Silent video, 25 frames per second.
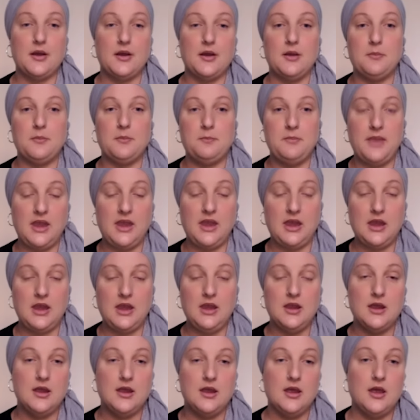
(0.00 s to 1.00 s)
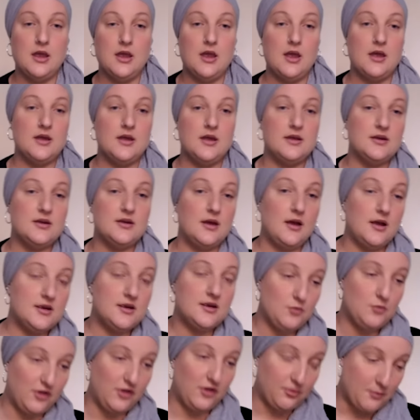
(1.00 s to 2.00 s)
me
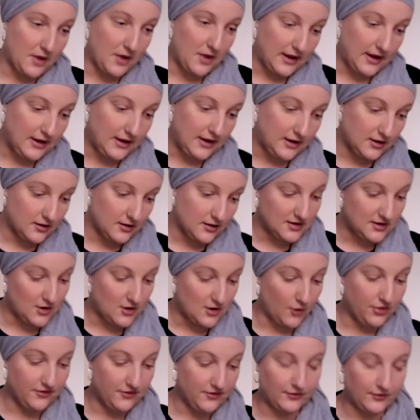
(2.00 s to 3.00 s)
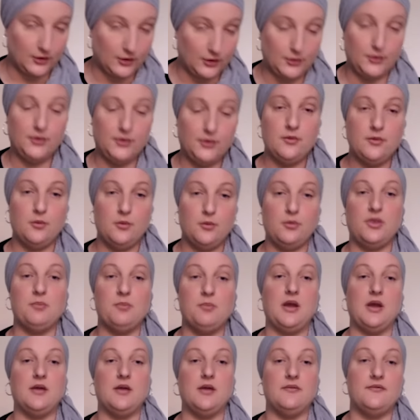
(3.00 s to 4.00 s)
with my on the floor with
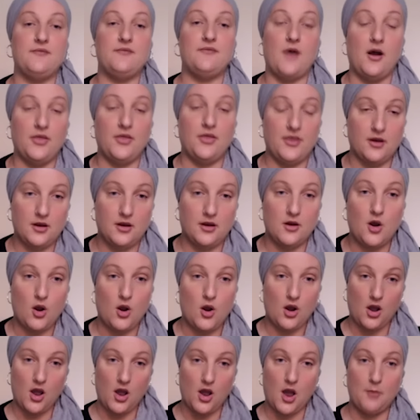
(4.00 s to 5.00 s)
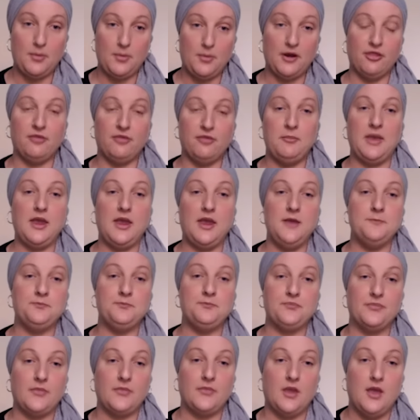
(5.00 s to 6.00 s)
my father above me,
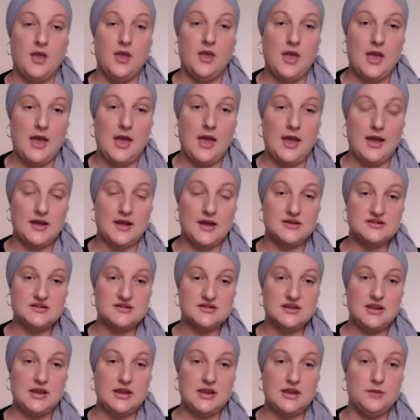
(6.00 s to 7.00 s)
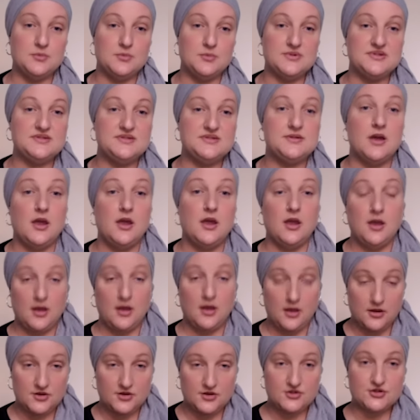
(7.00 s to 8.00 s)
and he was
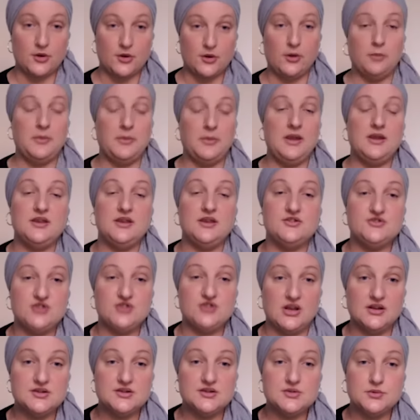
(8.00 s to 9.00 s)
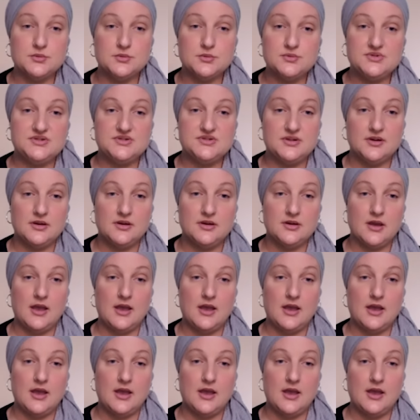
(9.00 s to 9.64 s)
showing me his genitals.